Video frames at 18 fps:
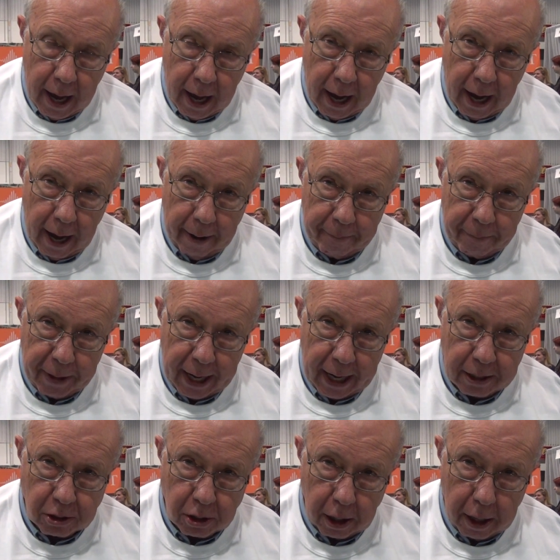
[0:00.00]

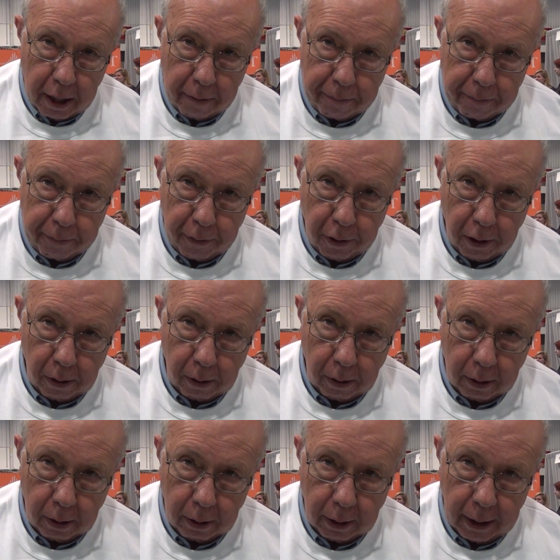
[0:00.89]
That's enough
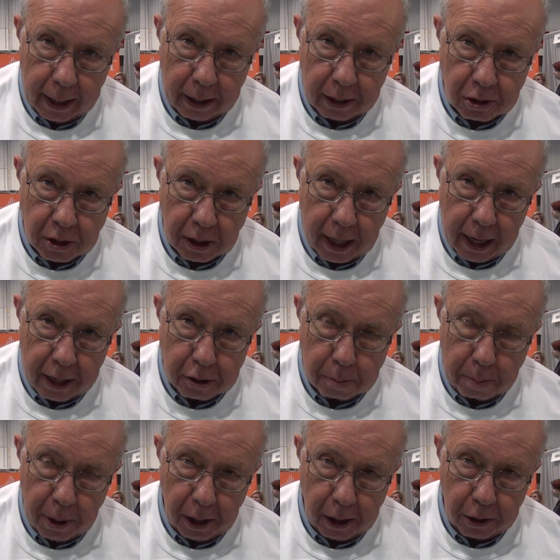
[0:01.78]
for Lincoln's
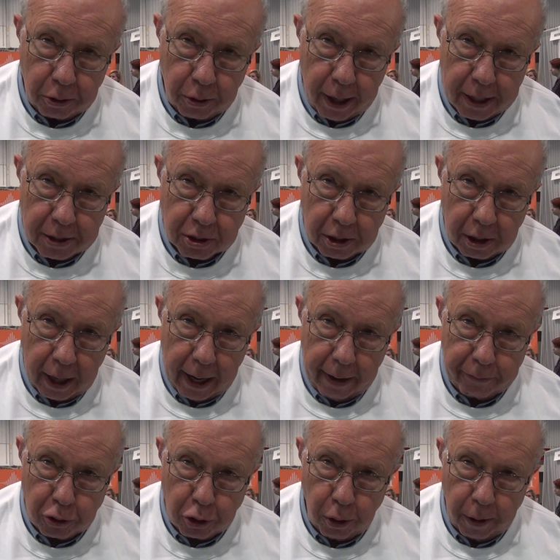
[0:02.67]
Gettysburg Address, and I
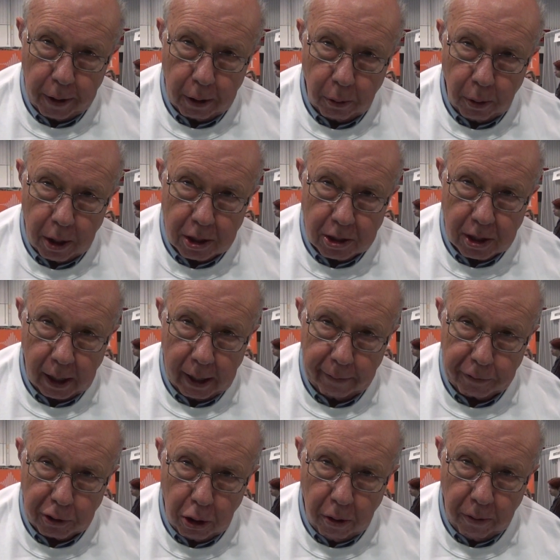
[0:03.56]
have 200 words
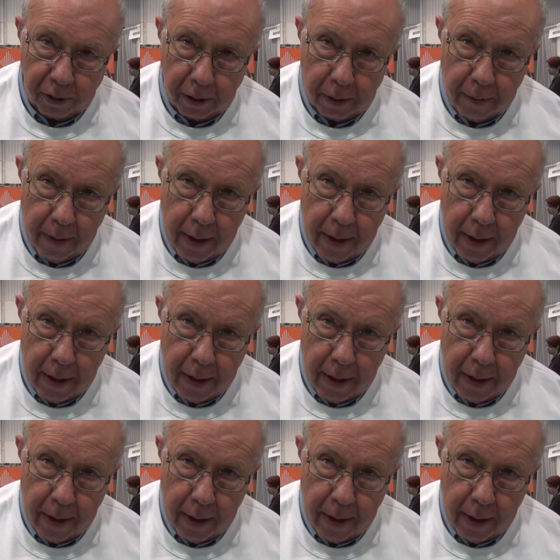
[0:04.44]
left over.